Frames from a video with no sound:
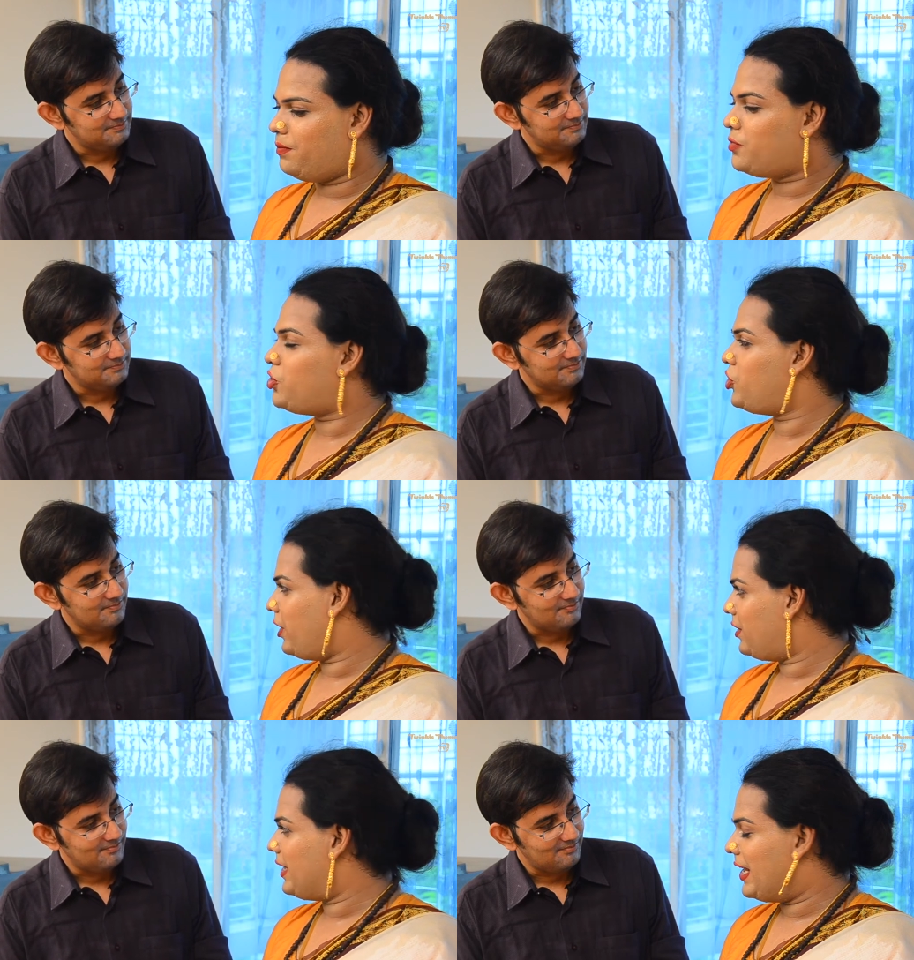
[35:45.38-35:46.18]

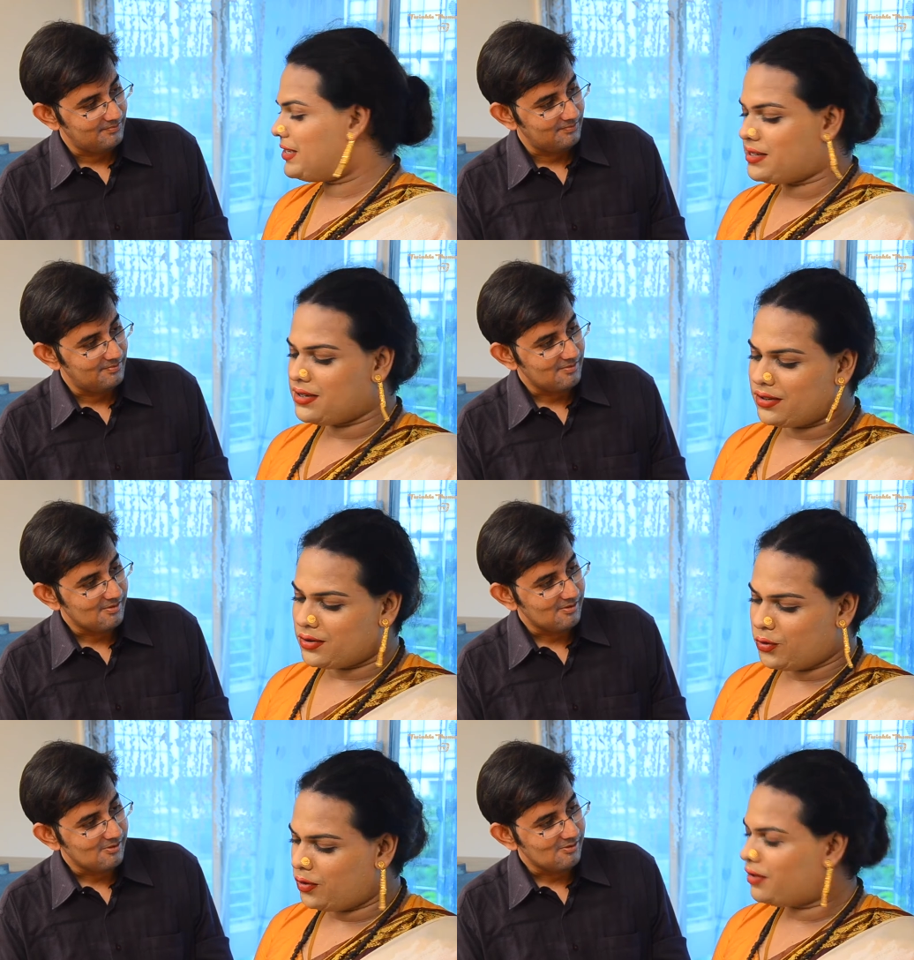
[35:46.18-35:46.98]
Speaker 1: share that
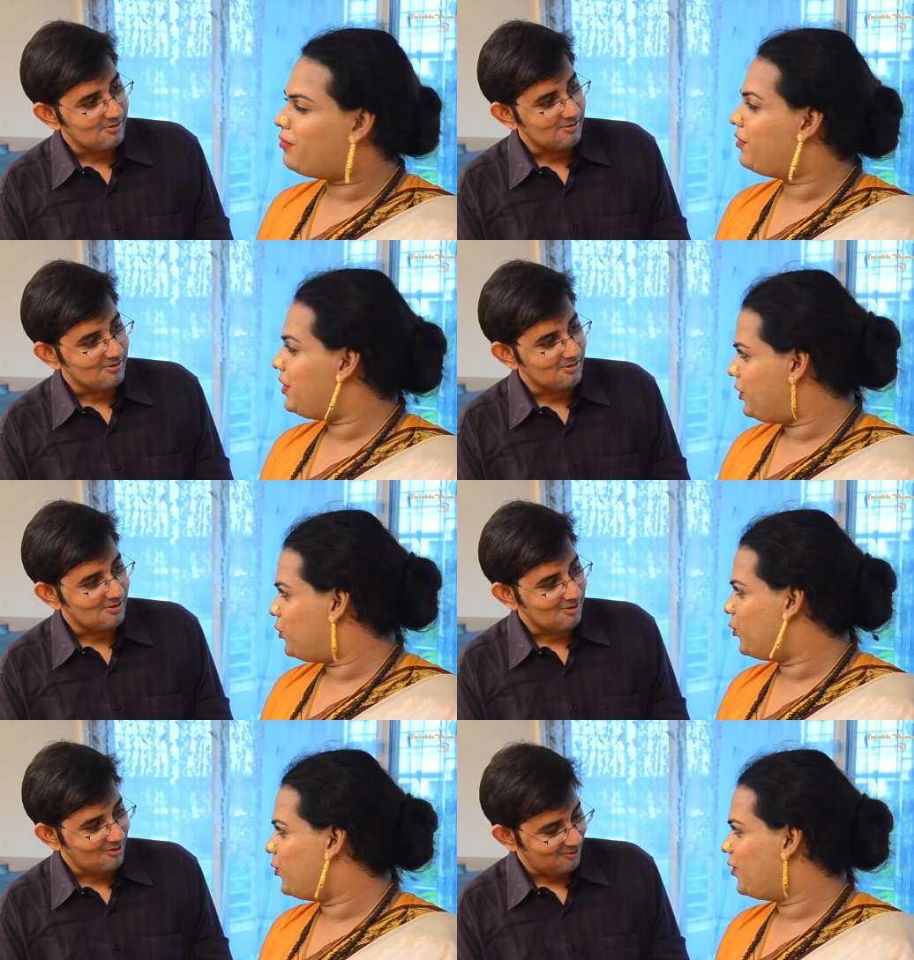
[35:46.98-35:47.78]
cook with
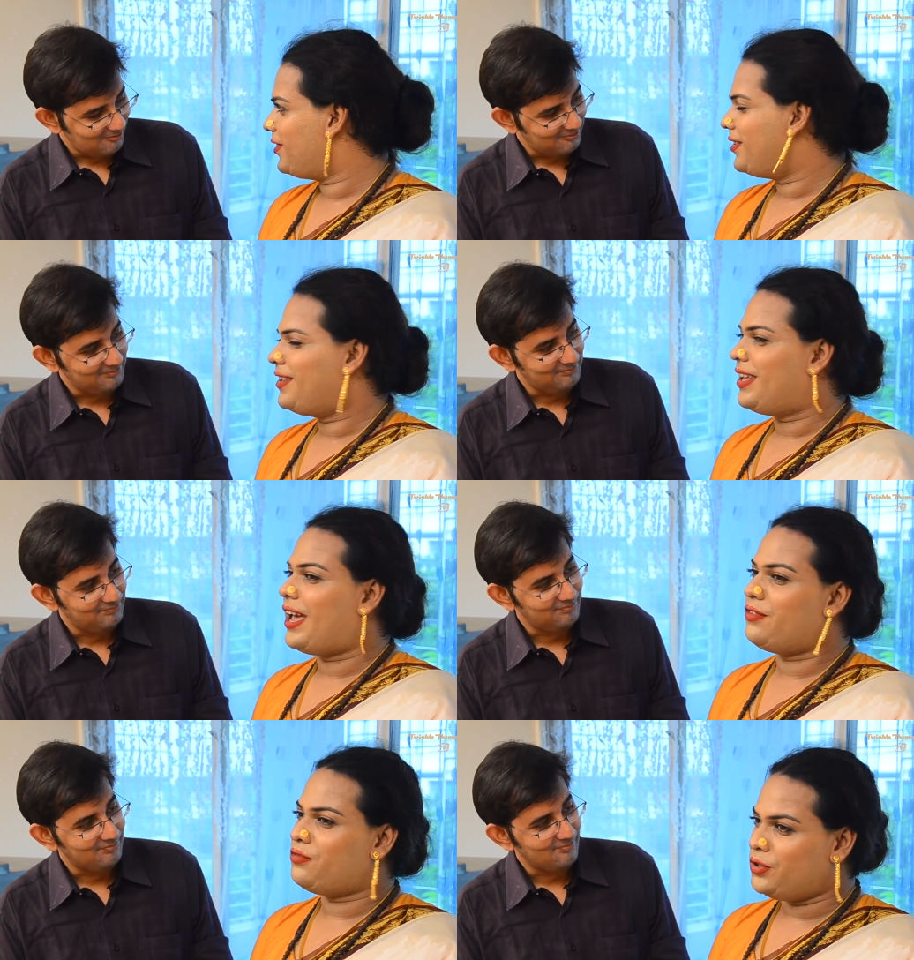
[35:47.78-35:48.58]
you
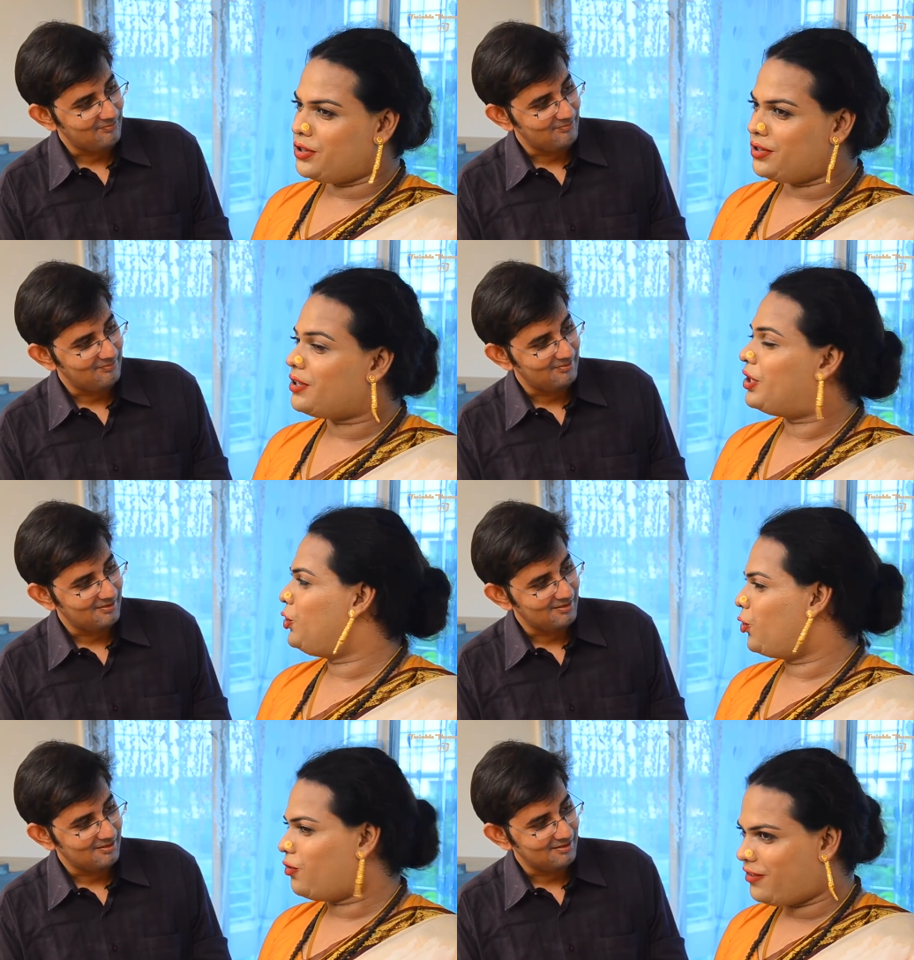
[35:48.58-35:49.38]
and with
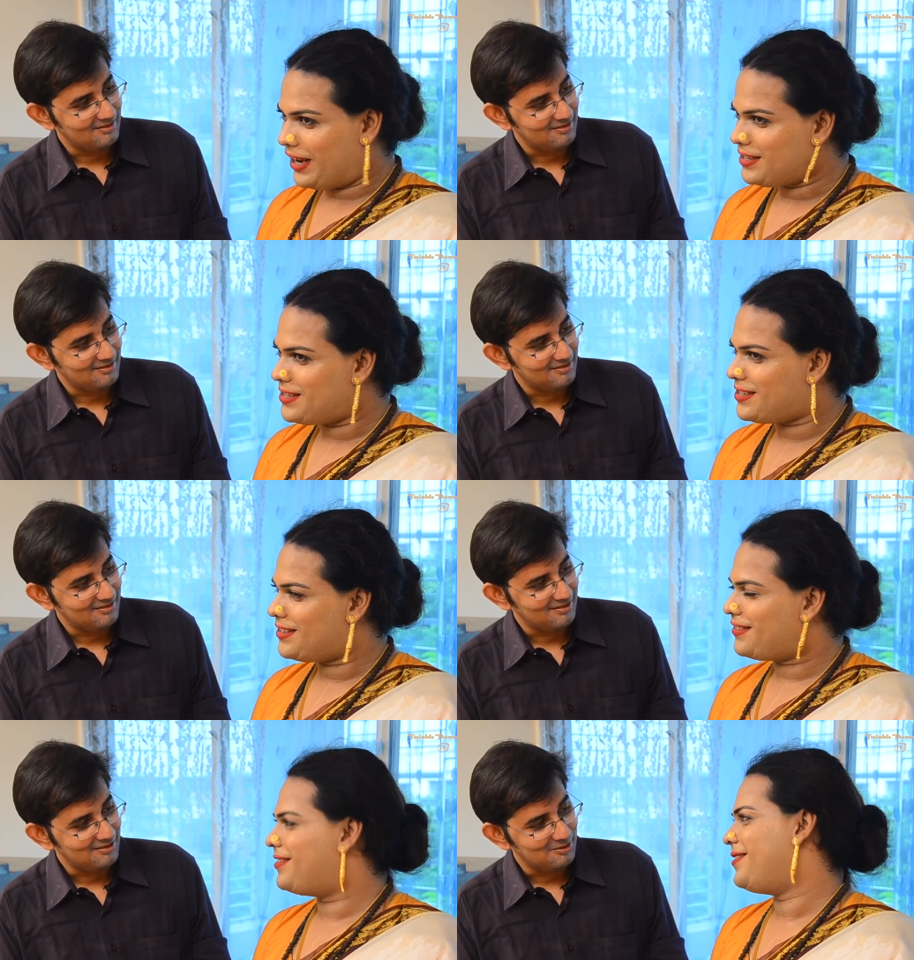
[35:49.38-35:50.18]
your friends.
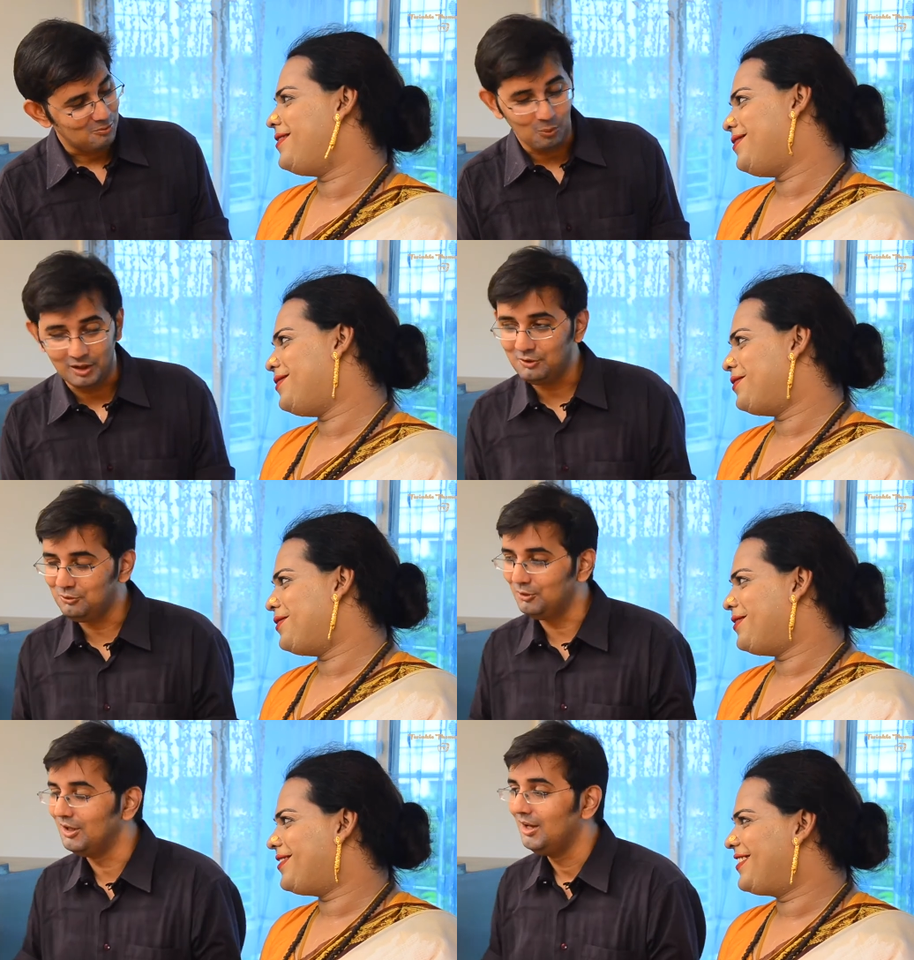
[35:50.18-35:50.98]

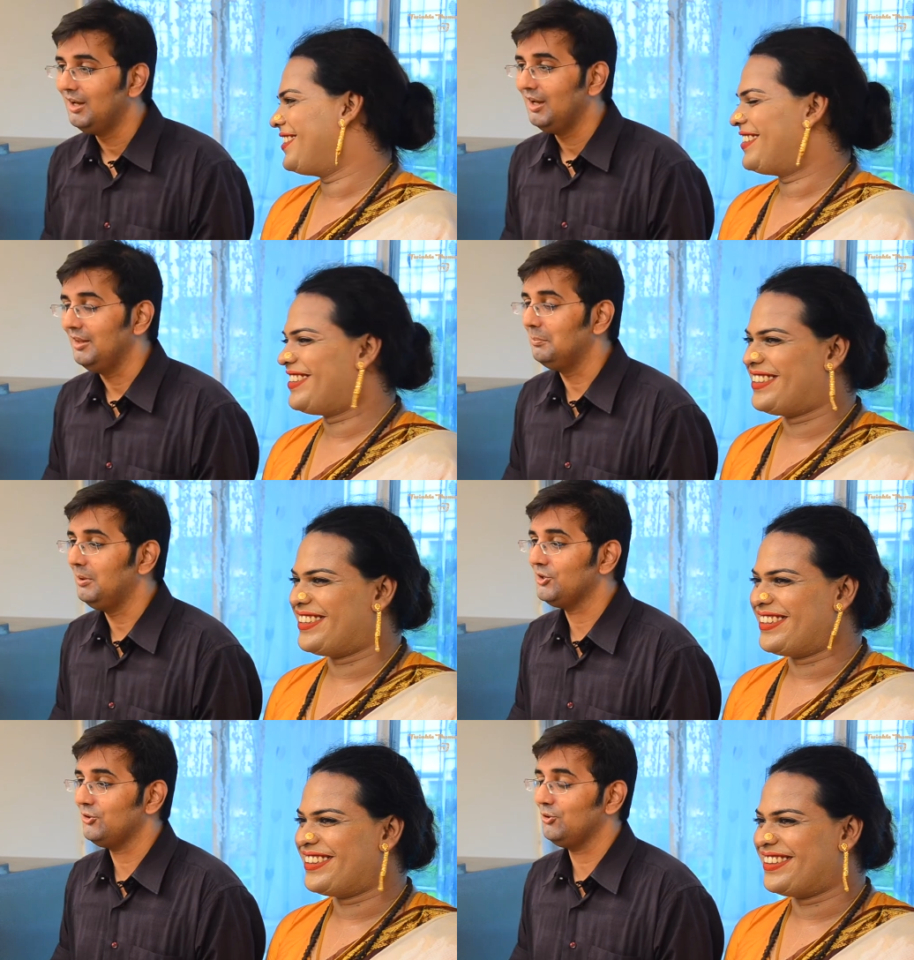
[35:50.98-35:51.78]
Speaker 2: Wonderful. The
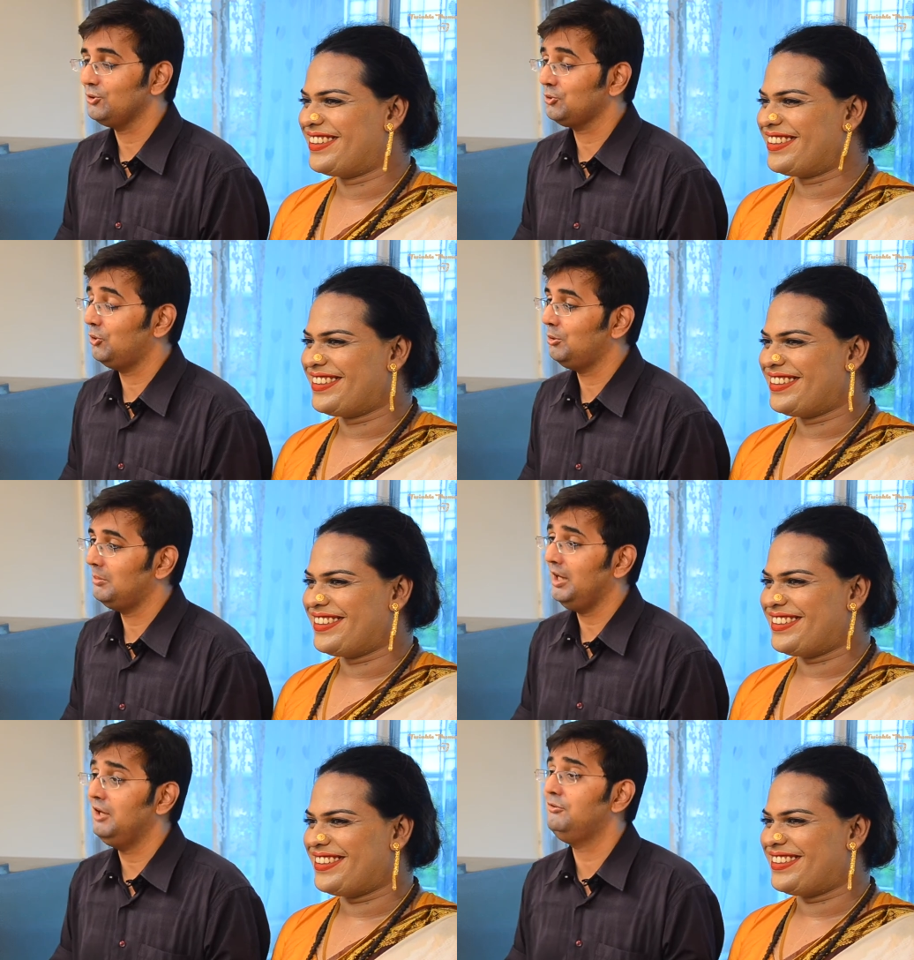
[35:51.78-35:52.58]
pleasure was all
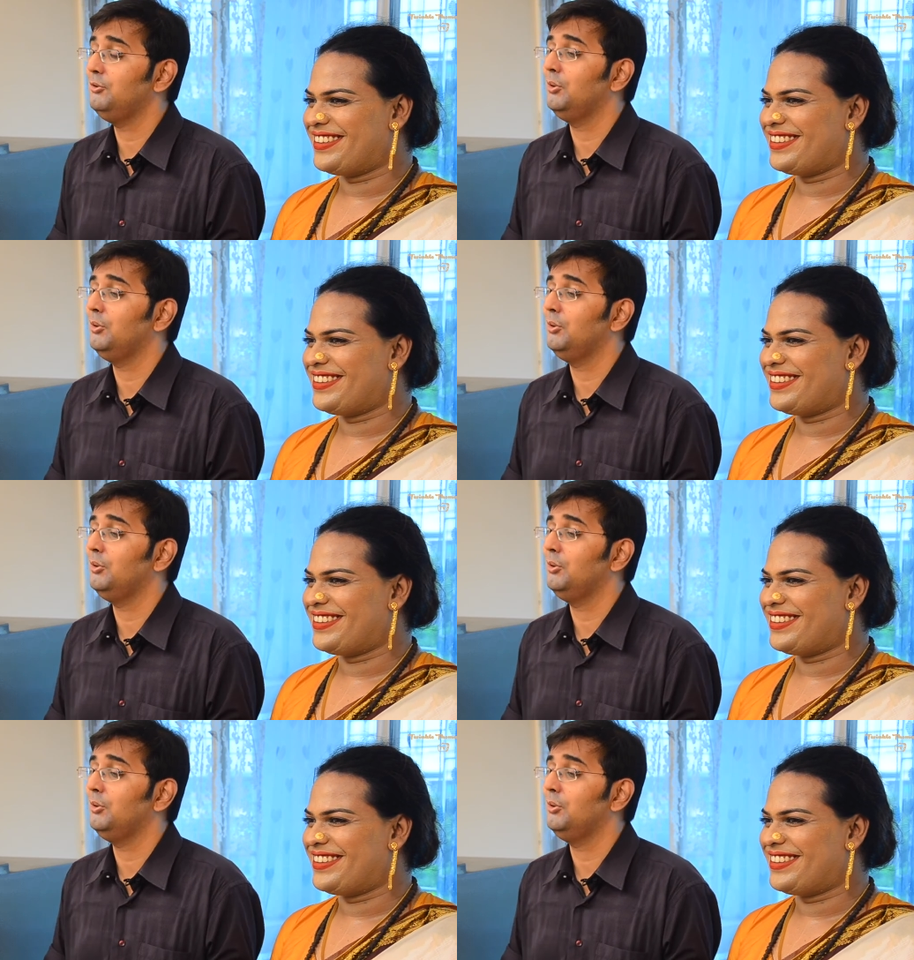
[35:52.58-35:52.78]
mine. If you